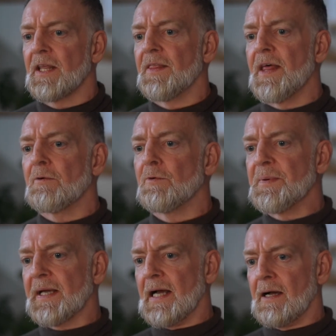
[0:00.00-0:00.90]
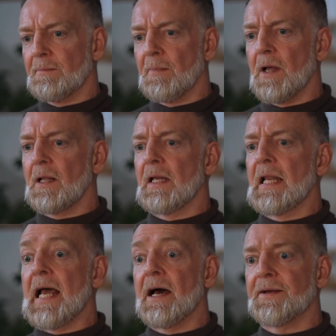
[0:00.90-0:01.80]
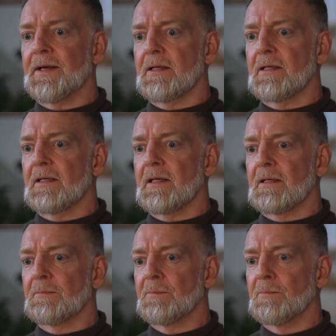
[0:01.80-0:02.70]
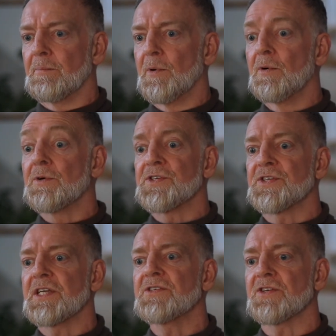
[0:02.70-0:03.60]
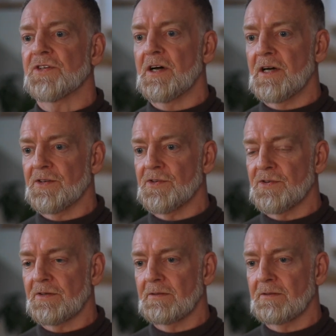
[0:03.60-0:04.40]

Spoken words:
that will become louder and more sensitized.